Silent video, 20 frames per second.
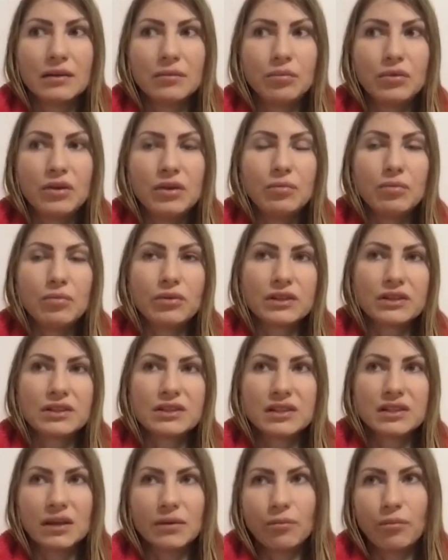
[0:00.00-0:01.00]
people at
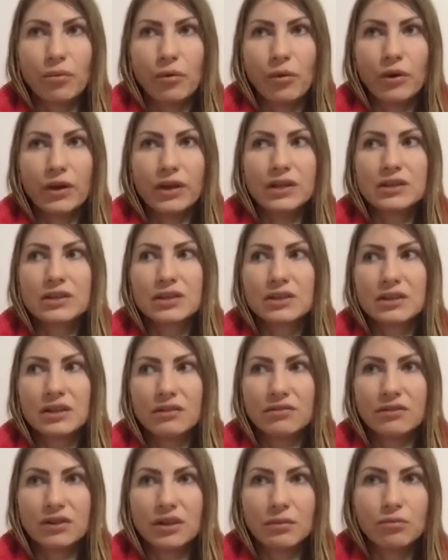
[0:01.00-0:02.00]
some point,
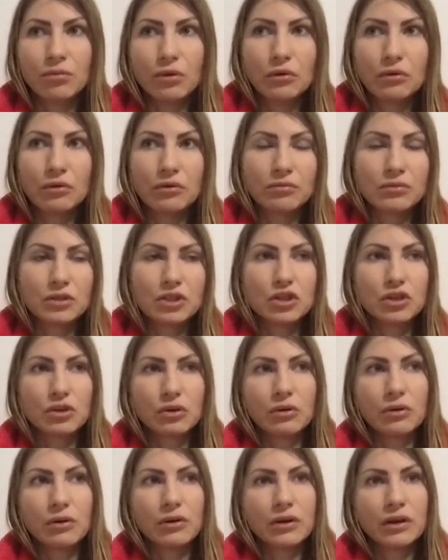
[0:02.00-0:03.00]
if they're both
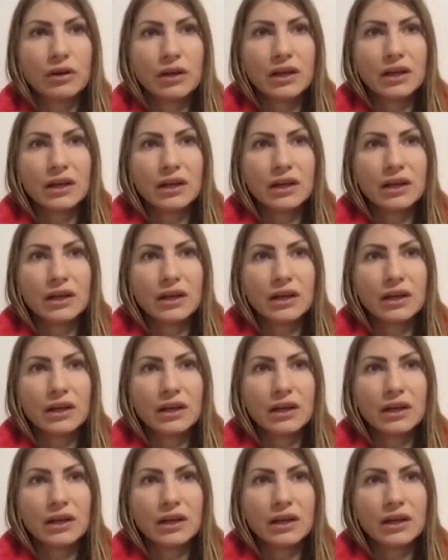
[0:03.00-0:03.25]
mature,